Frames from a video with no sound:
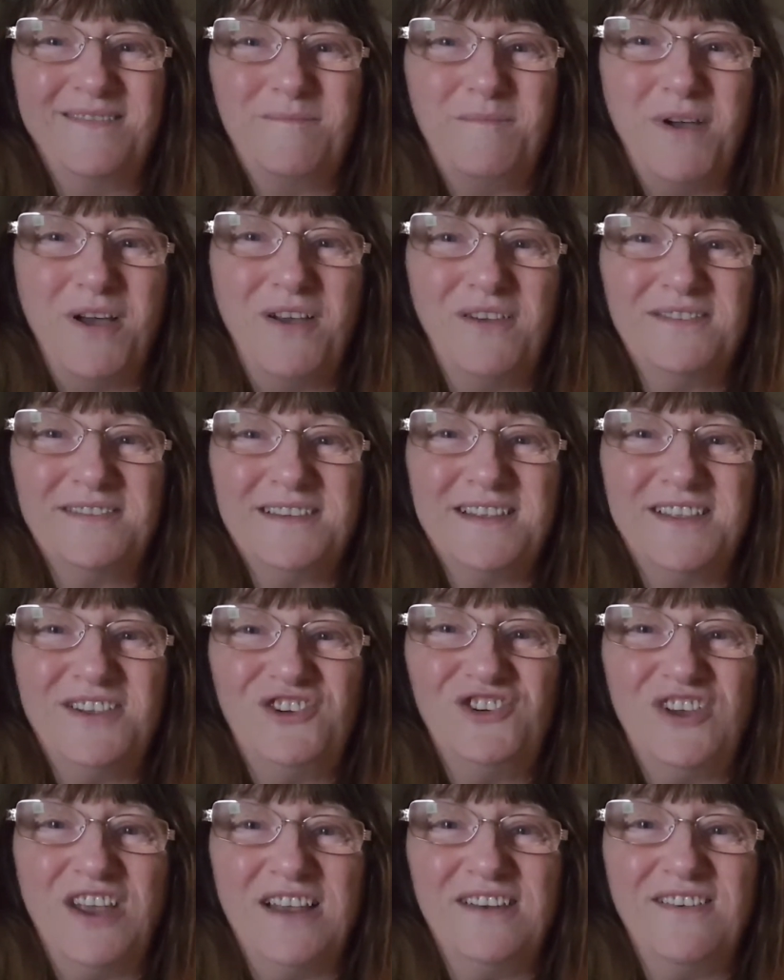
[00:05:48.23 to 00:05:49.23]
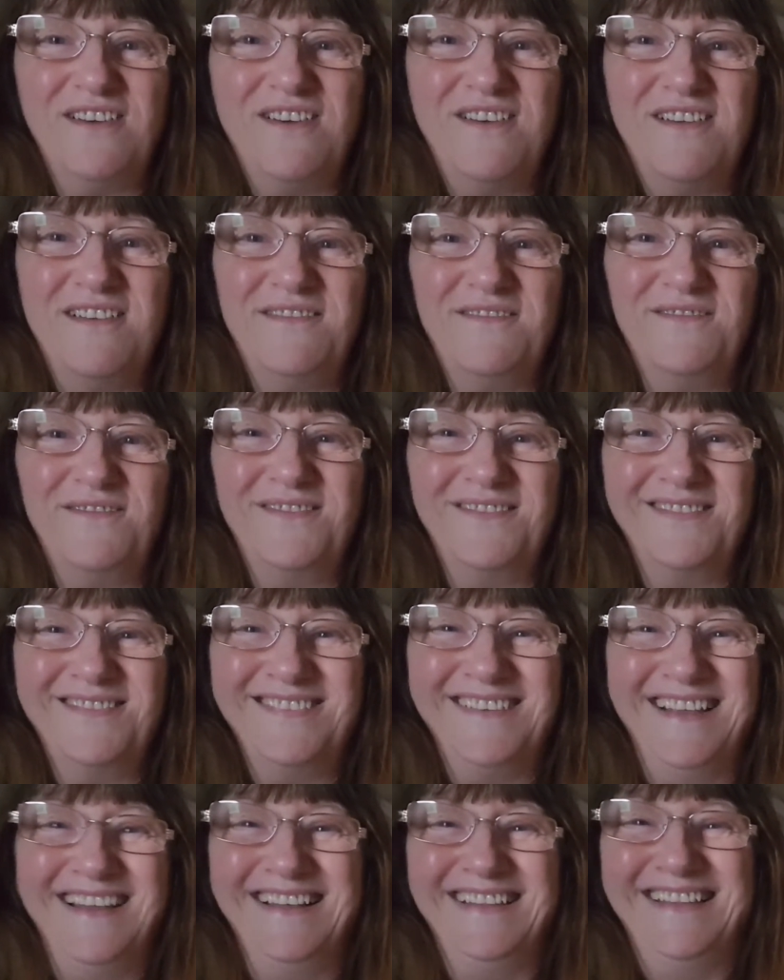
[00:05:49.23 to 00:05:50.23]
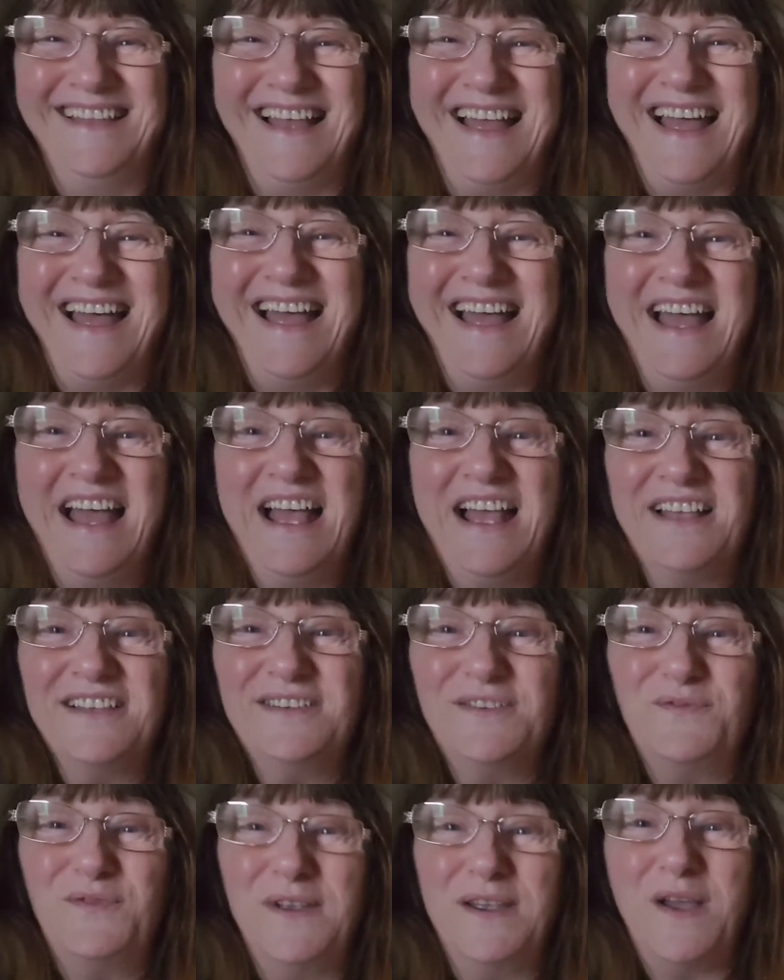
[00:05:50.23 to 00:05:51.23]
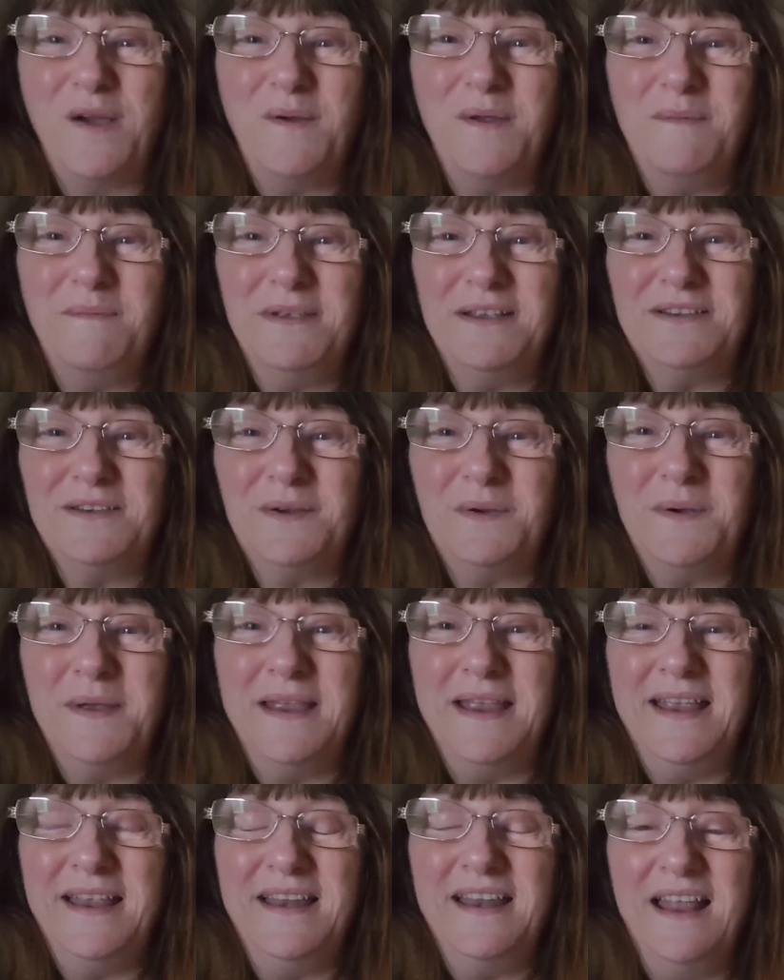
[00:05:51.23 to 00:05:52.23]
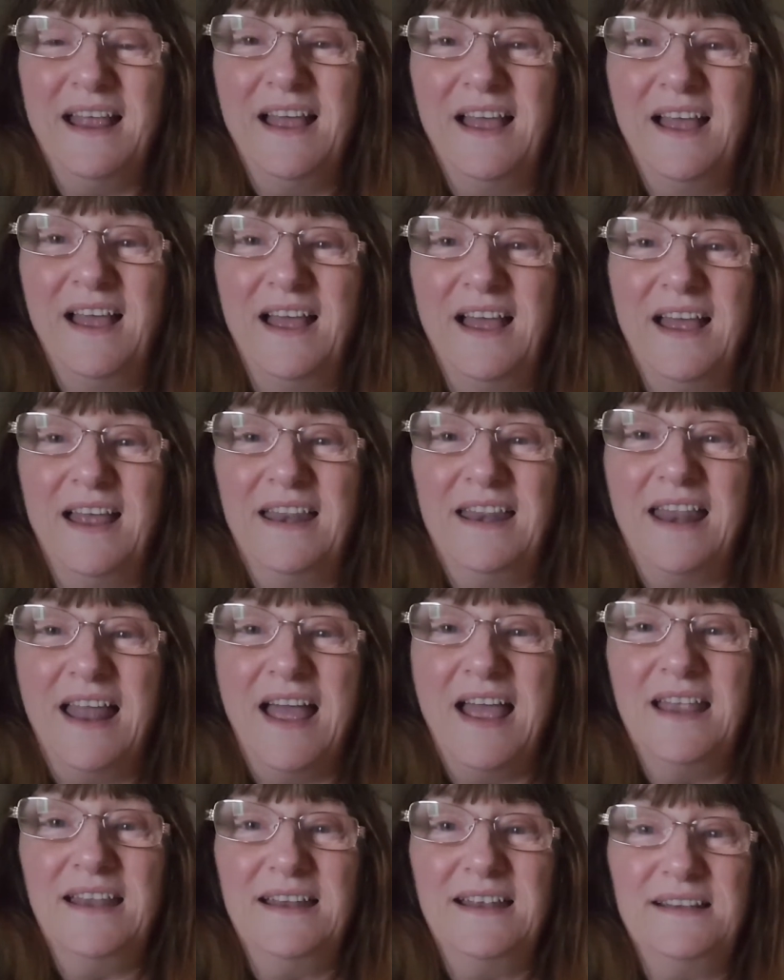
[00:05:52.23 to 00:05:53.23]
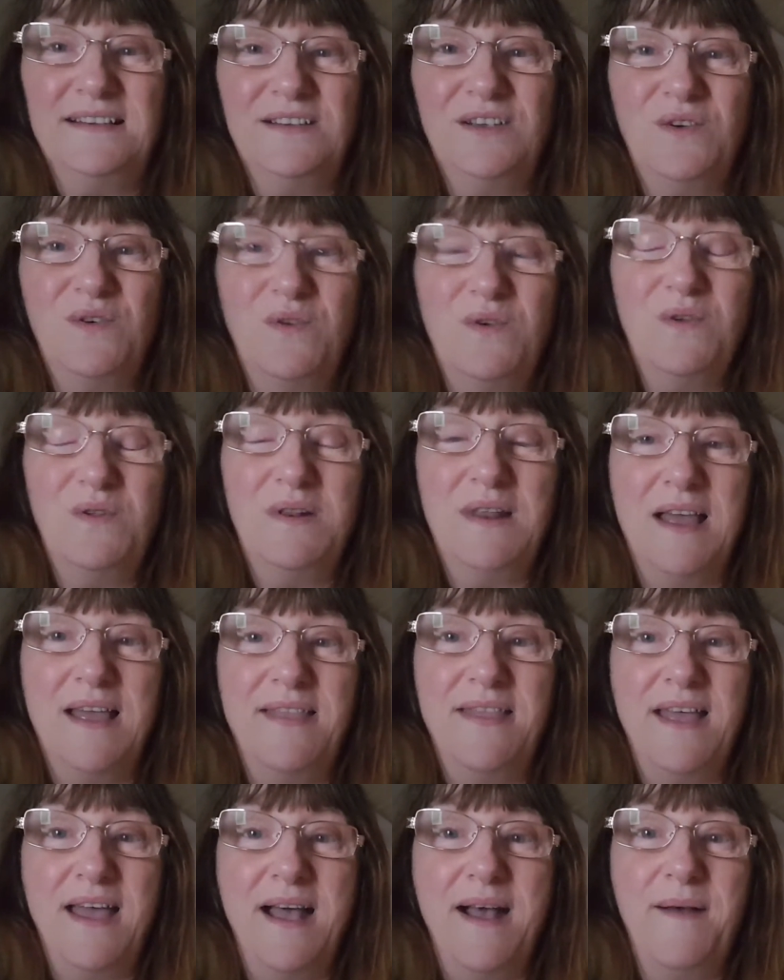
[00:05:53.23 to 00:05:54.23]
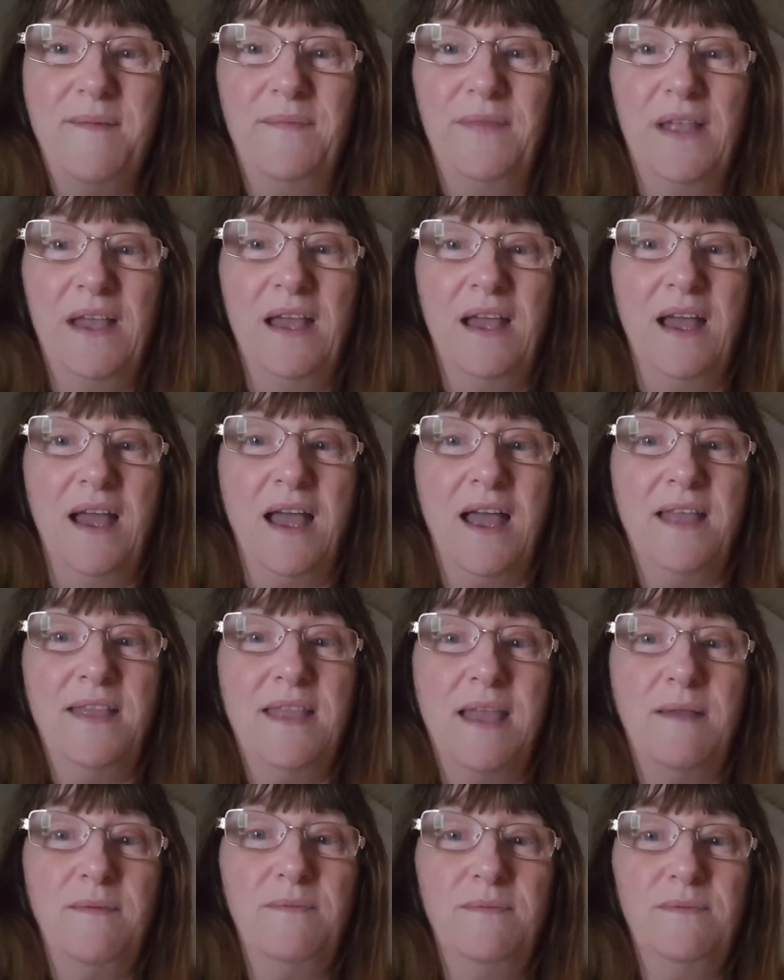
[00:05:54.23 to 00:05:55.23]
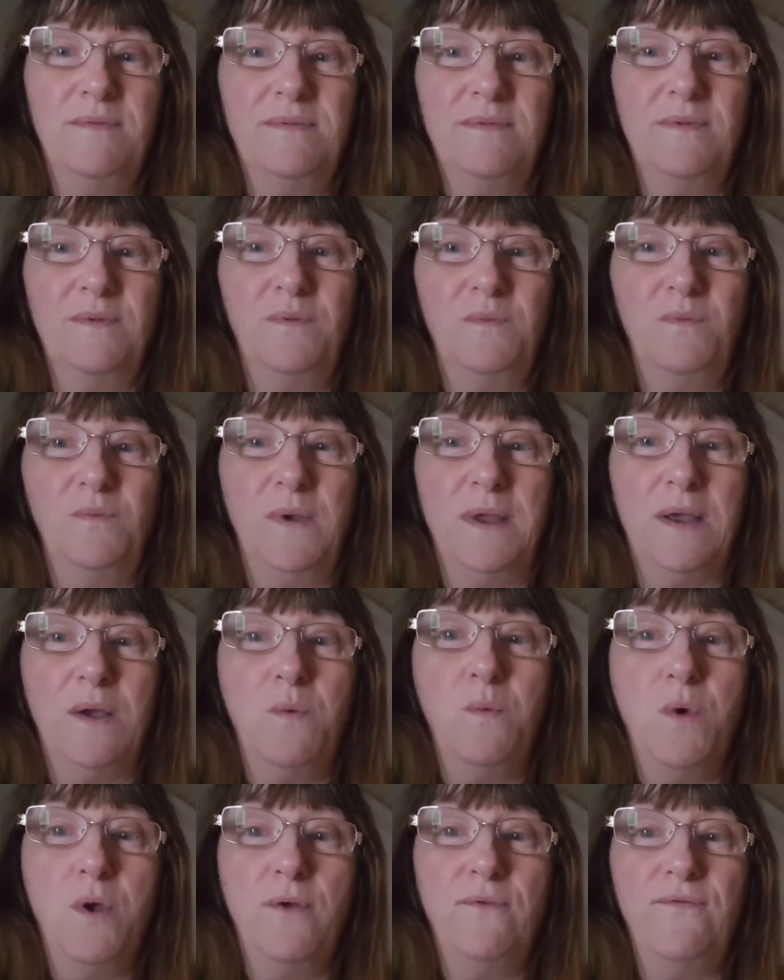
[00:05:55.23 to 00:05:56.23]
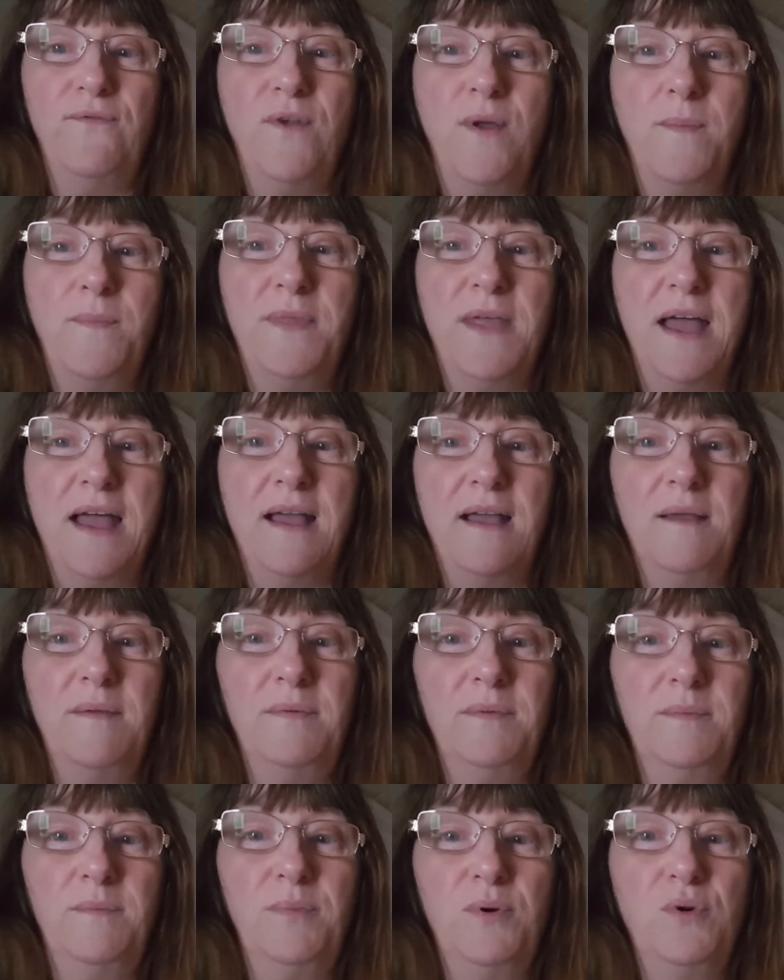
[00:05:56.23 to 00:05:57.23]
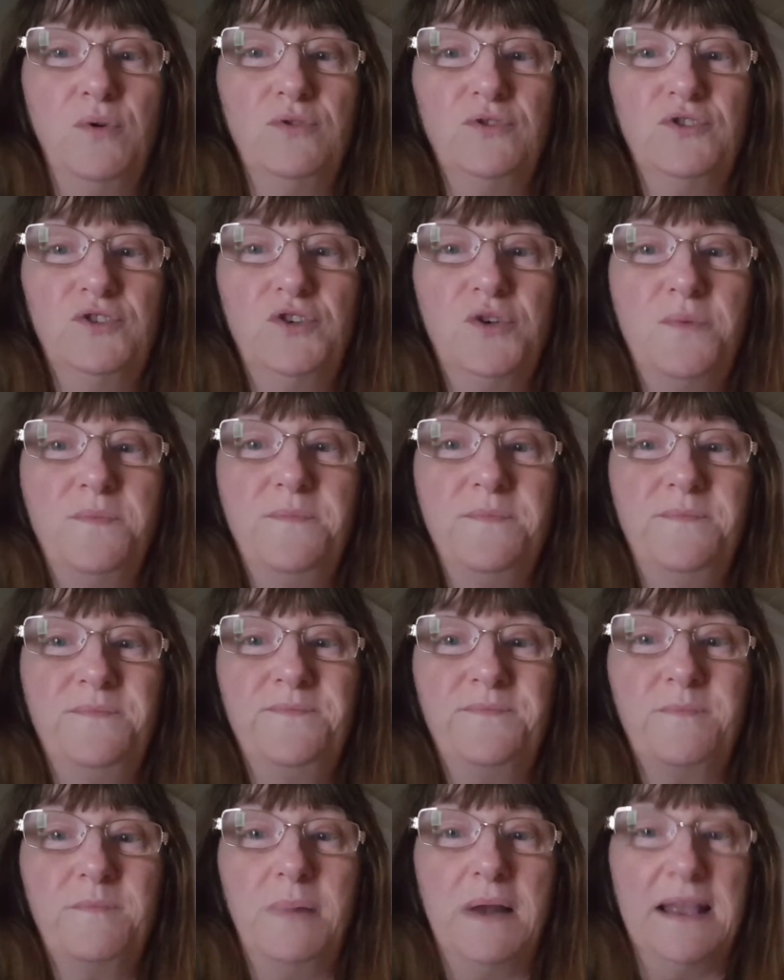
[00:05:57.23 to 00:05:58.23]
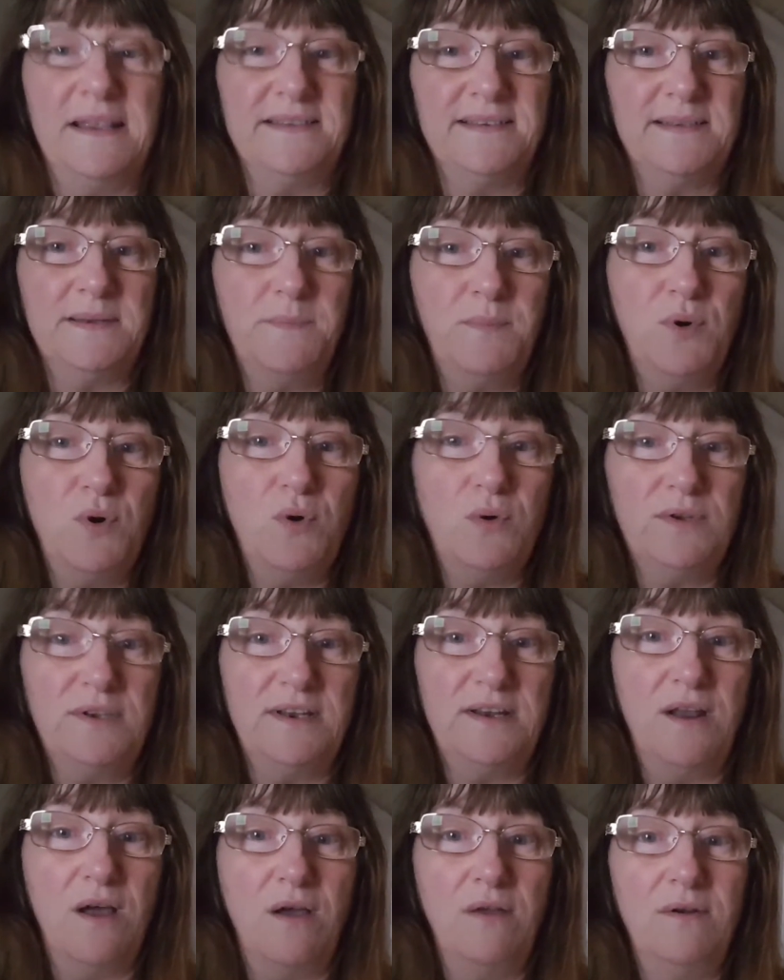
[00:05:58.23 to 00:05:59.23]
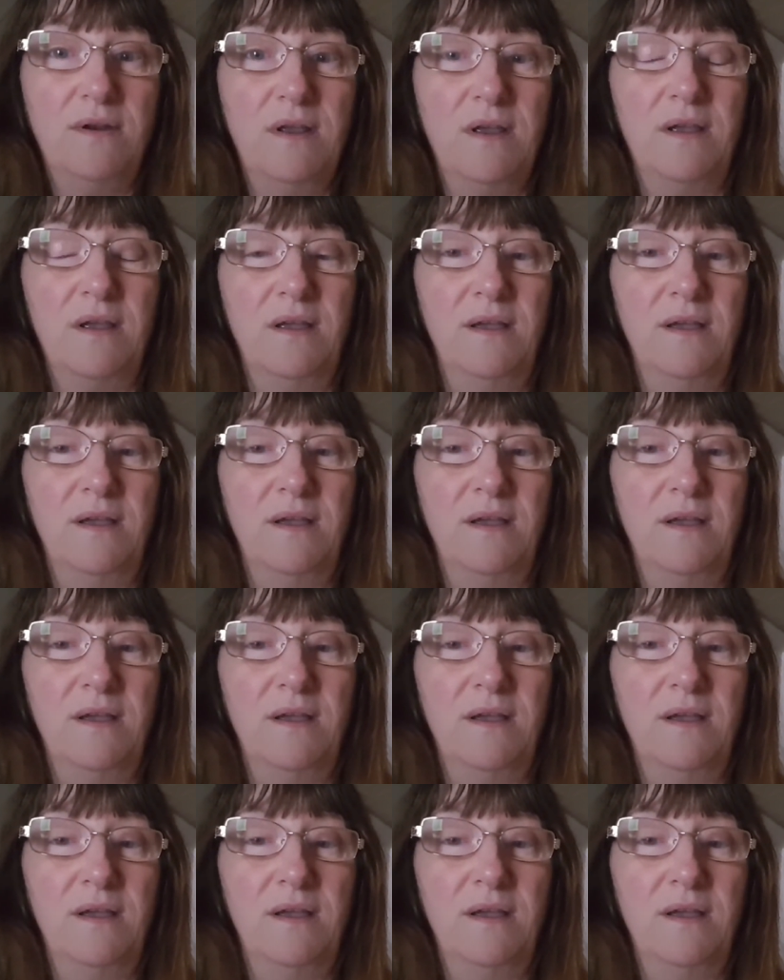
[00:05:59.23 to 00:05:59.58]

parts of the shed are there. So if we go in between and line it all like that, and then we can work from that and put some plaster boarding on.